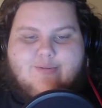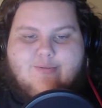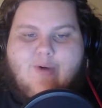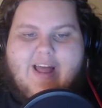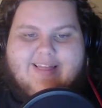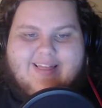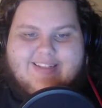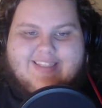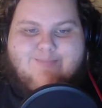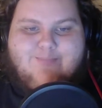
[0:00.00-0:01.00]
What the
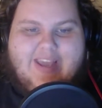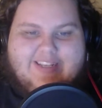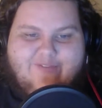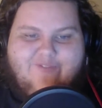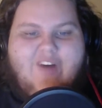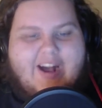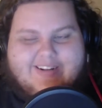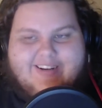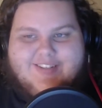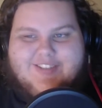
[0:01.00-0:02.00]
space fuck
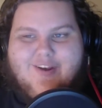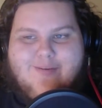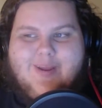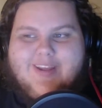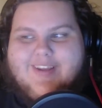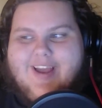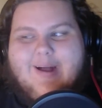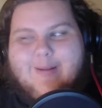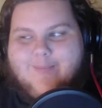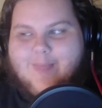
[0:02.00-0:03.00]
did you
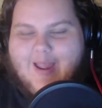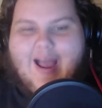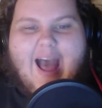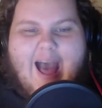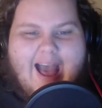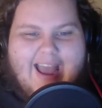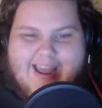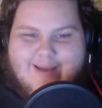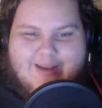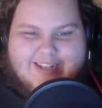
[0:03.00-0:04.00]
become? I
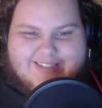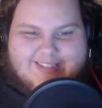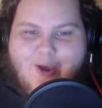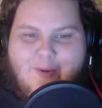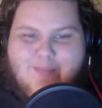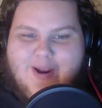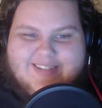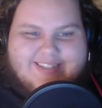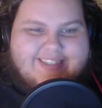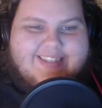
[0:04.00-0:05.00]
am a super
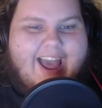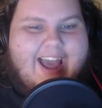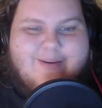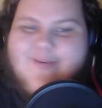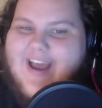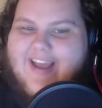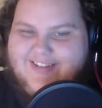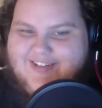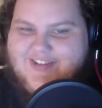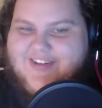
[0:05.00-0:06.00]

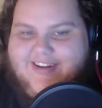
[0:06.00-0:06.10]
sandwich!